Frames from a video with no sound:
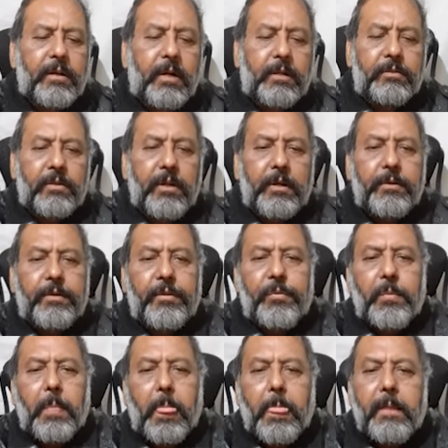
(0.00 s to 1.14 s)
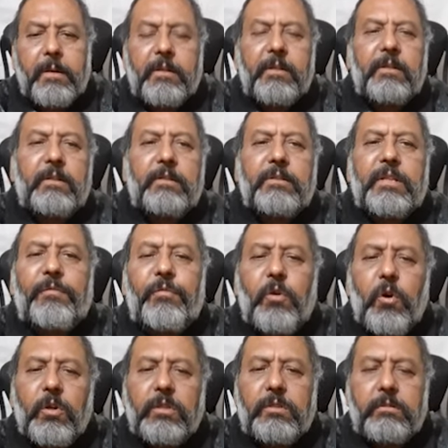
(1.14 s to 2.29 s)
arthritis. The
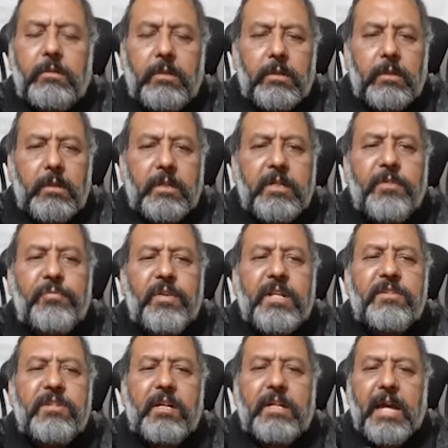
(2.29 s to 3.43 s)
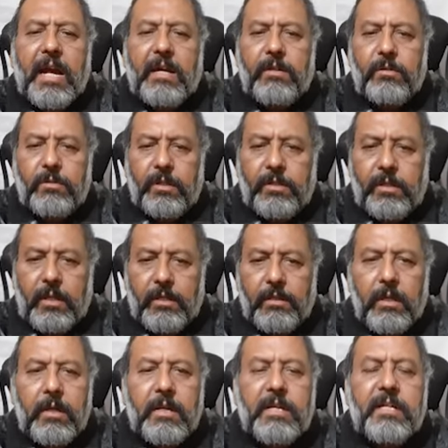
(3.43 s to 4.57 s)
fourth differential diagnosis is
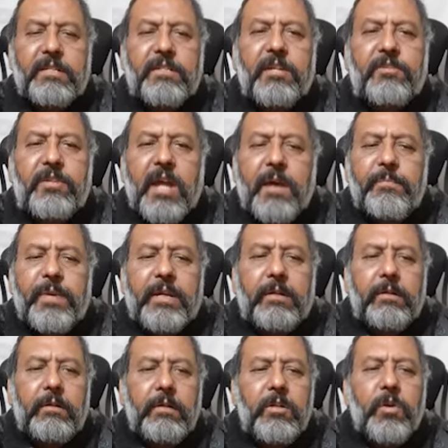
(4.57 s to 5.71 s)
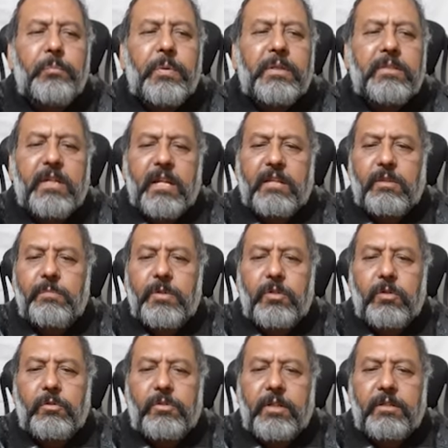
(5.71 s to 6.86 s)
systemic lupus
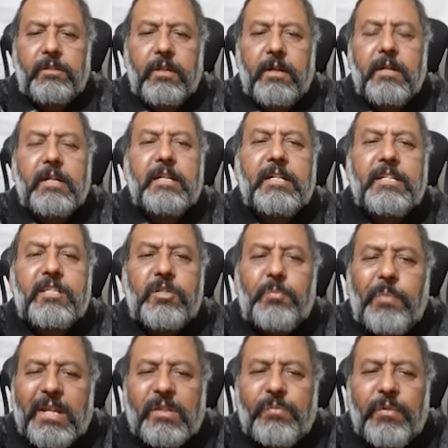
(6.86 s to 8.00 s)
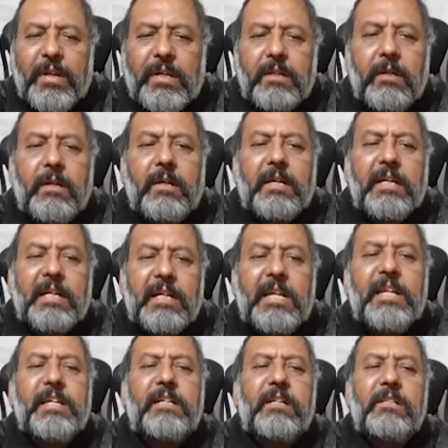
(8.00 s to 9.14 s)
erythematosus. Specific
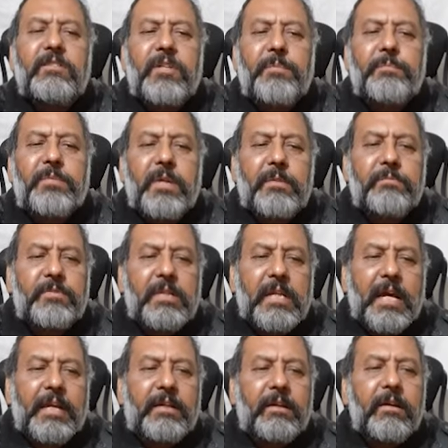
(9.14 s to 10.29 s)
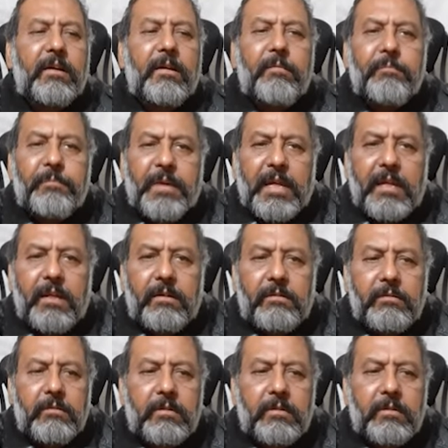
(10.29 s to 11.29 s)
clinical symptoms like malar,